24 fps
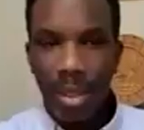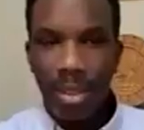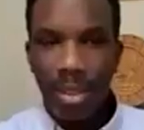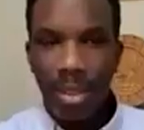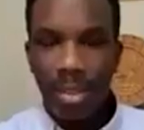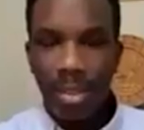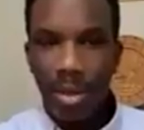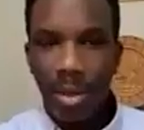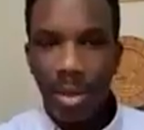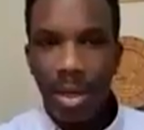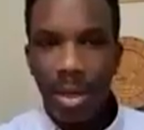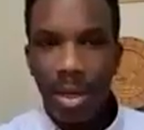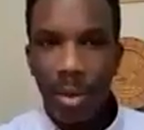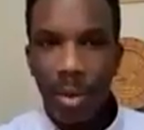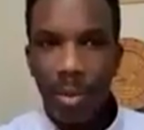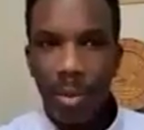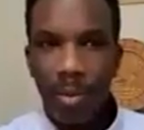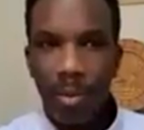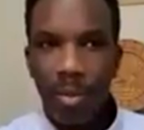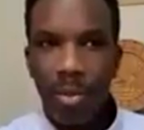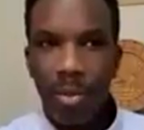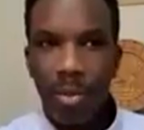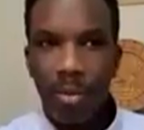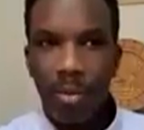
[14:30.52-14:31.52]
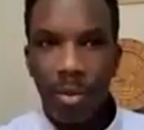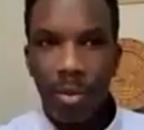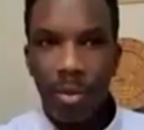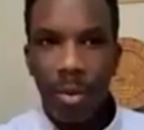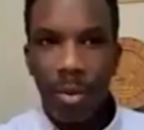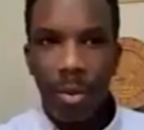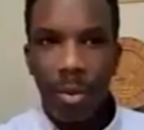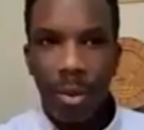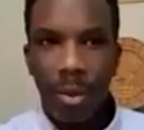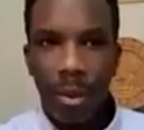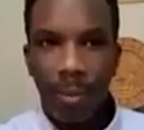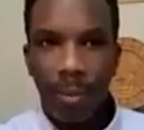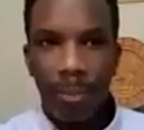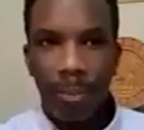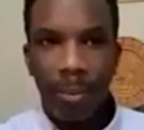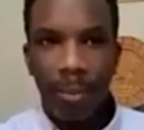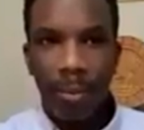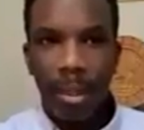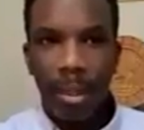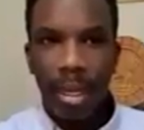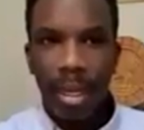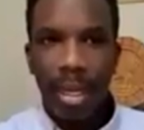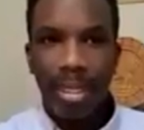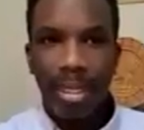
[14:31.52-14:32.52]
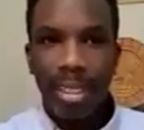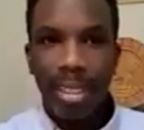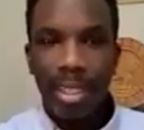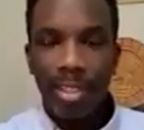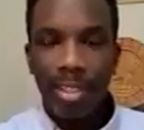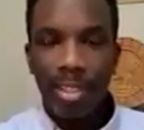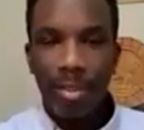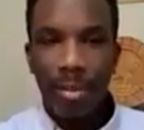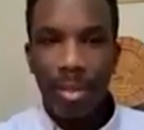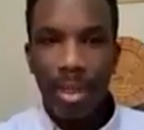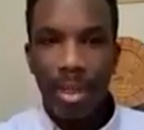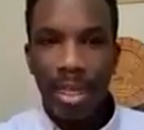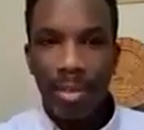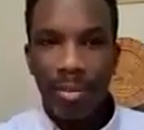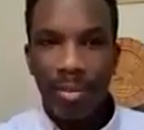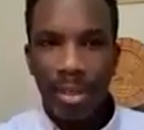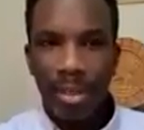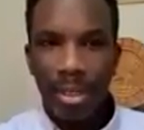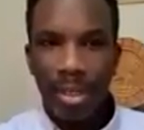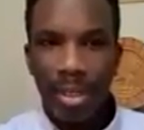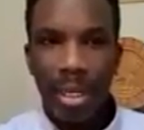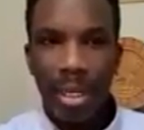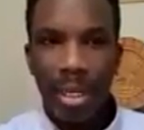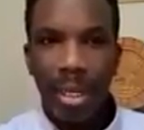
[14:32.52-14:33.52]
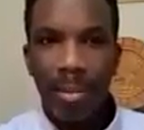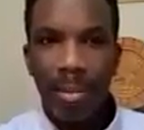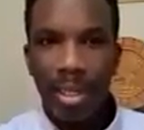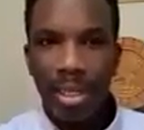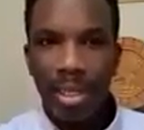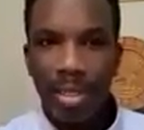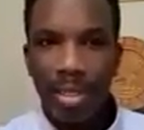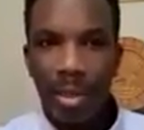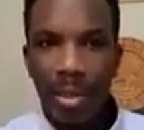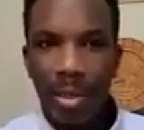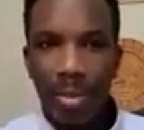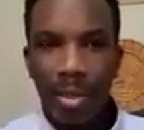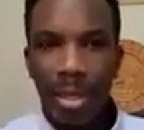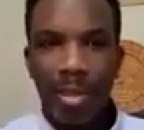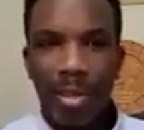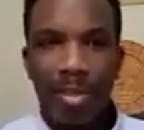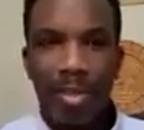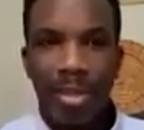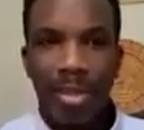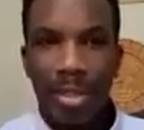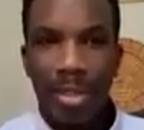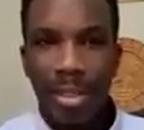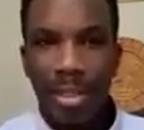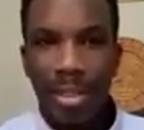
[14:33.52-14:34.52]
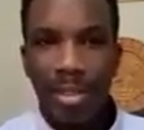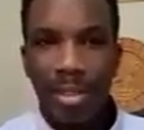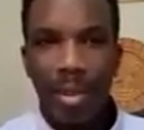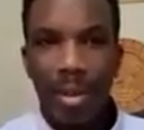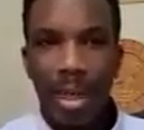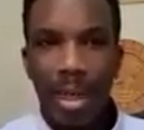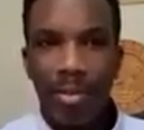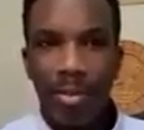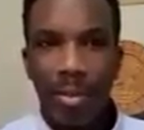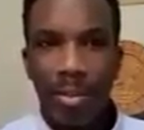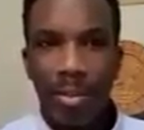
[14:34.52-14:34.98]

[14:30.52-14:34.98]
you can go through ancestral beliefs, historic beliefs, soul level